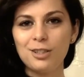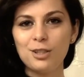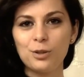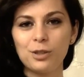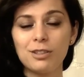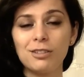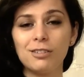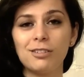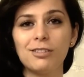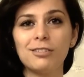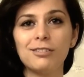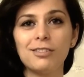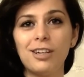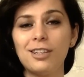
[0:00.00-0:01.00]
So
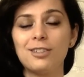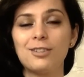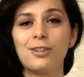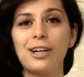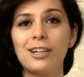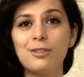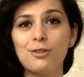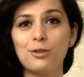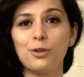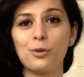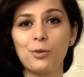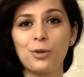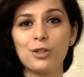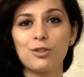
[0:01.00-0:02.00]
until I start answering
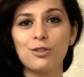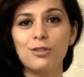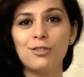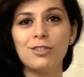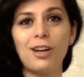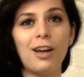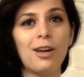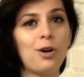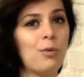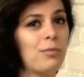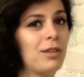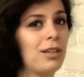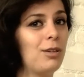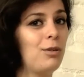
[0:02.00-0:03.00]
your questions, I
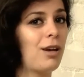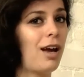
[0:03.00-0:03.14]
hope that you